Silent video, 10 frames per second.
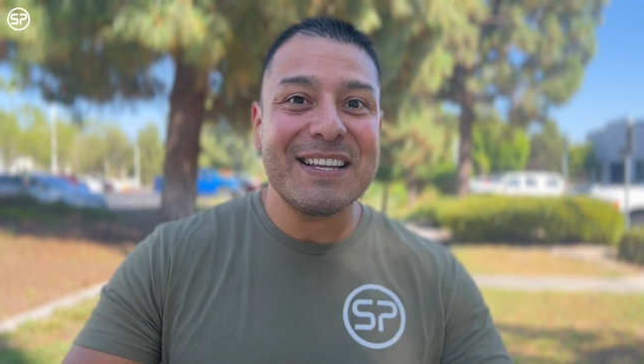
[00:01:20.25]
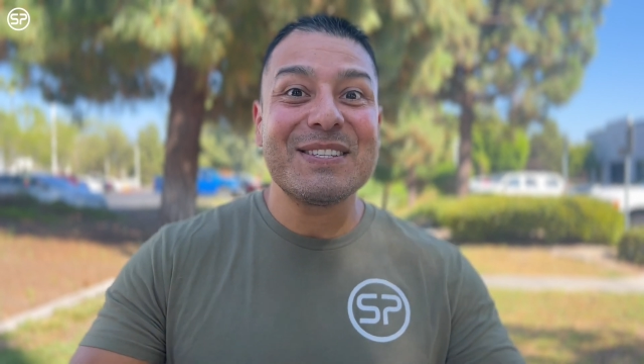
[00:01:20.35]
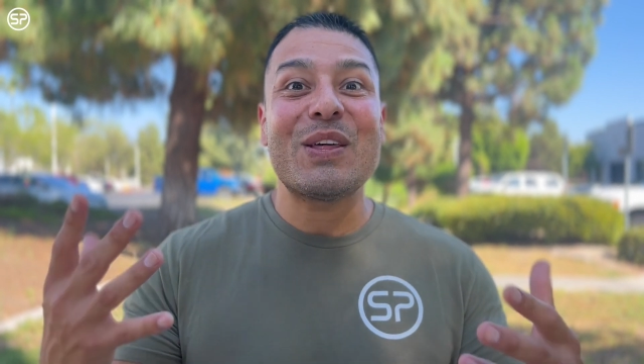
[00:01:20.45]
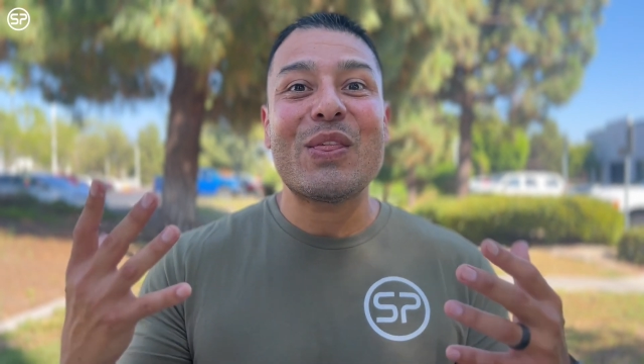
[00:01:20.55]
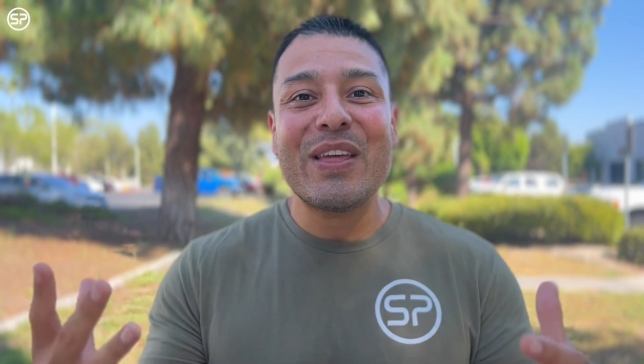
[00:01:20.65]
it's
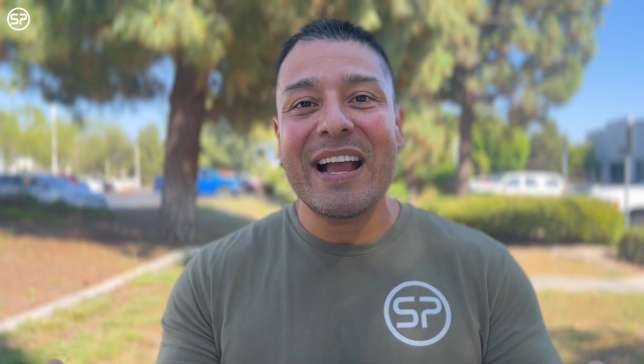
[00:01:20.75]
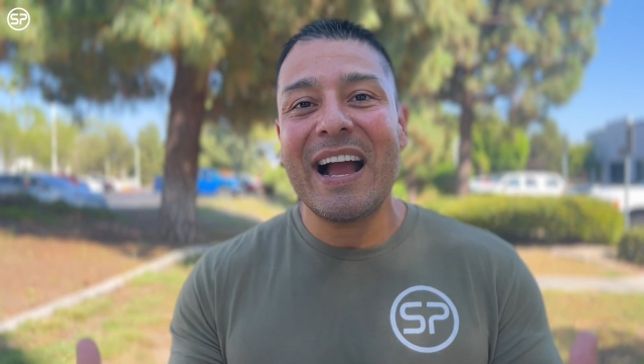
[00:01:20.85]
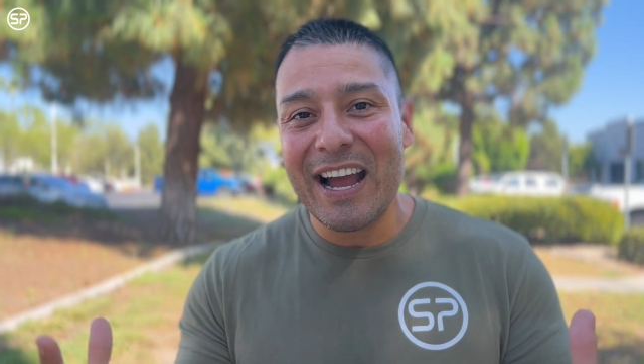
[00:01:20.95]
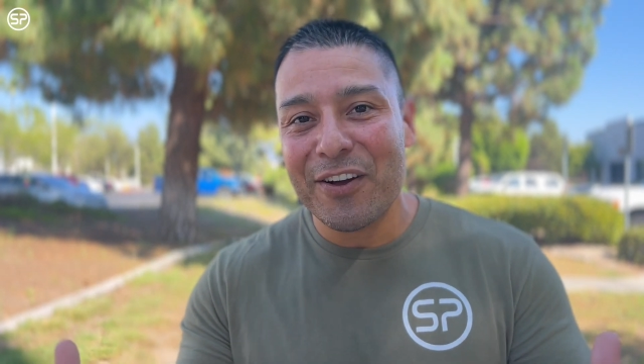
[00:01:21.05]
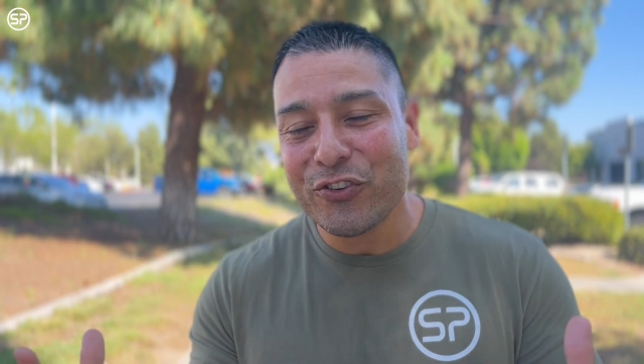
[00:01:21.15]
the thing I
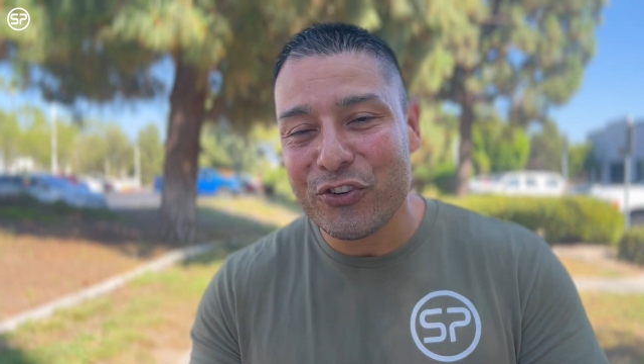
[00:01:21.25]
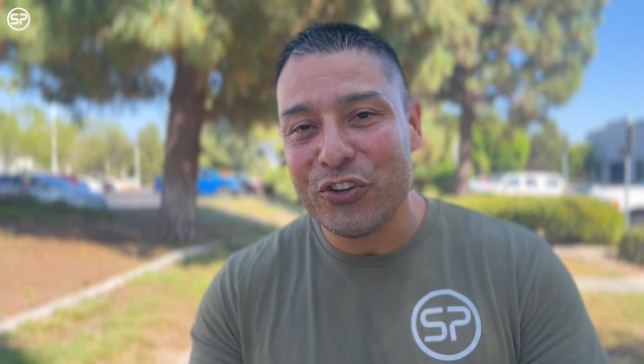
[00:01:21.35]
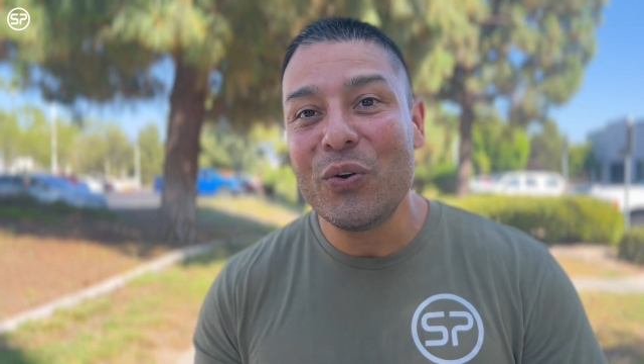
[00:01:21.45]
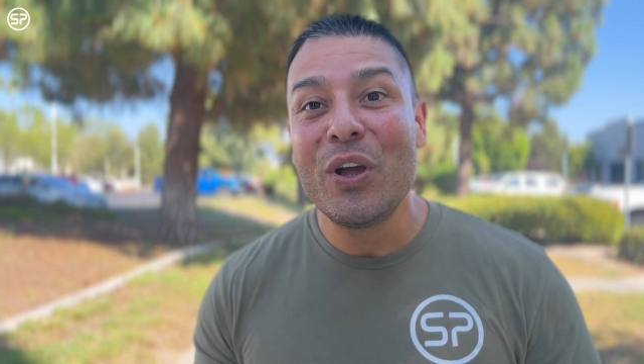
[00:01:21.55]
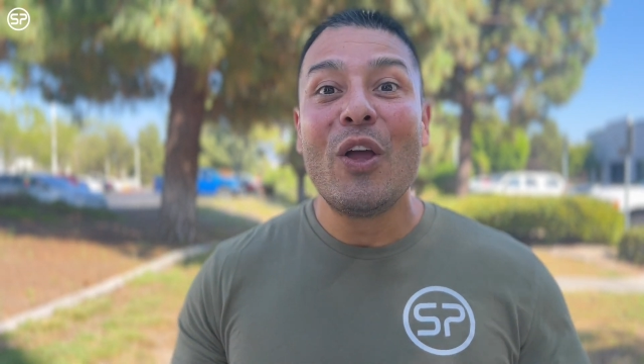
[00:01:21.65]
have to
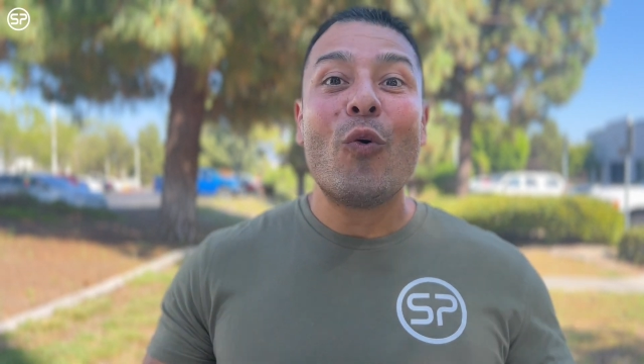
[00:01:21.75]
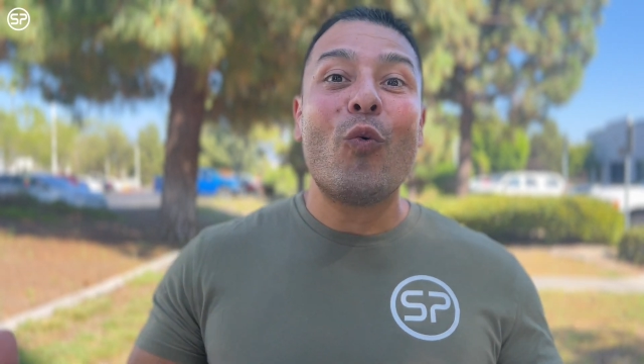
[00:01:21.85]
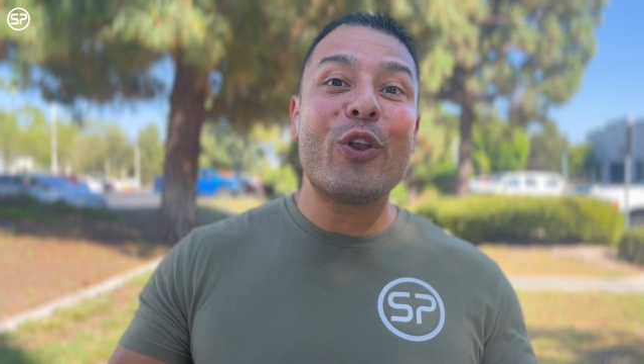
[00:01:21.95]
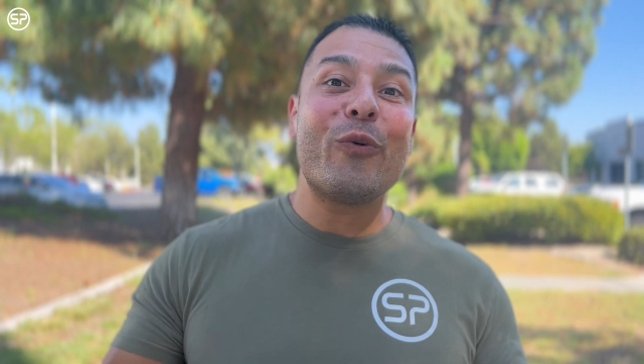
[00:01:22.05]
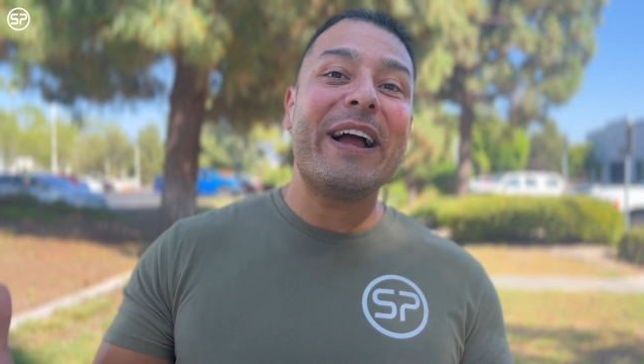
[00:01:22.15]
do,
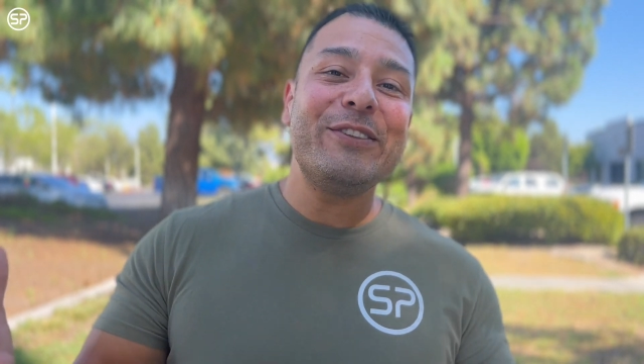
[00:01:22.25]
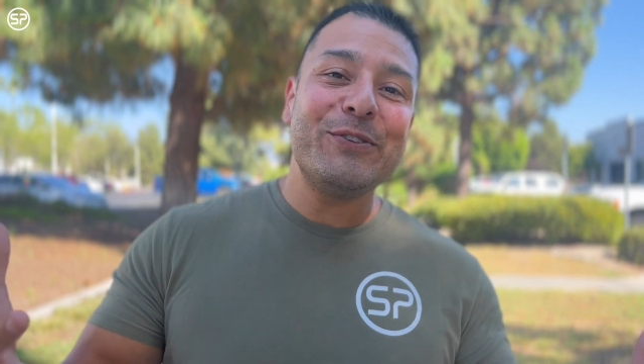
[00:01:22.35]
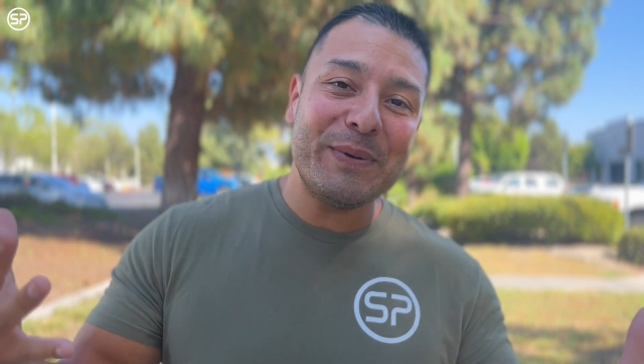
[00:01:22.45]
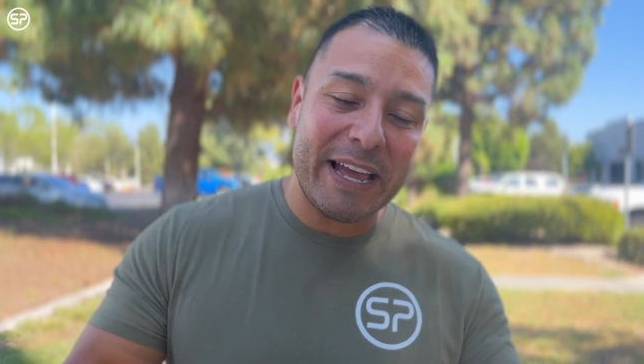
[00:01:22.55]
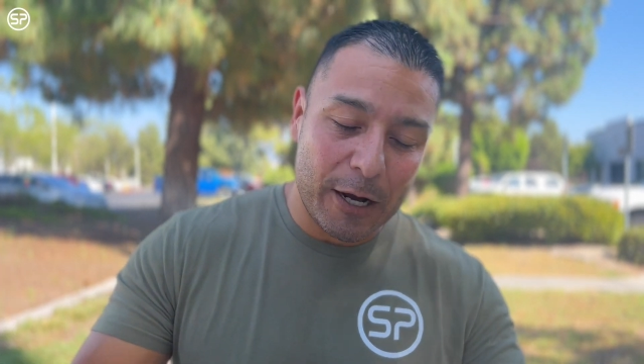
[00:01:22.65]
what do I
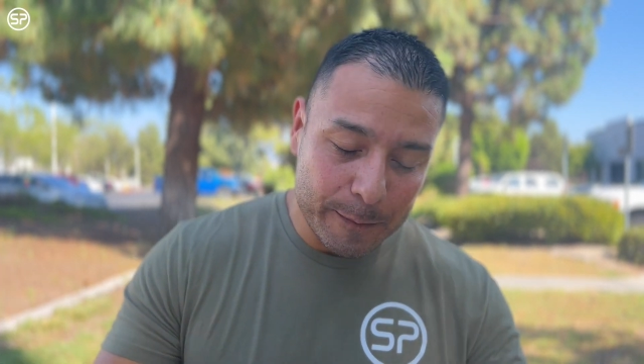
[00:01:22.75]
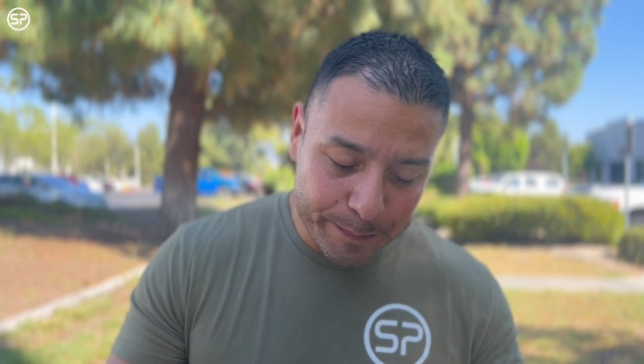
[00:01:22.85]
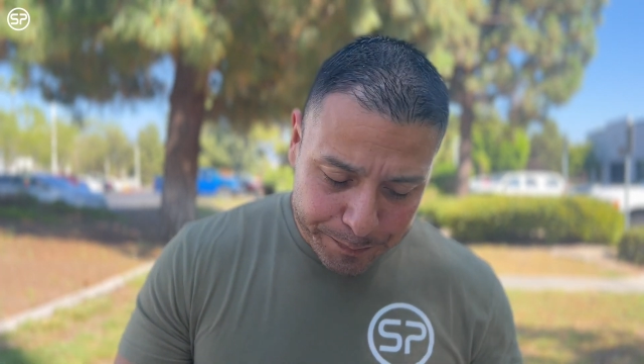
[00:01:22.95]
do now?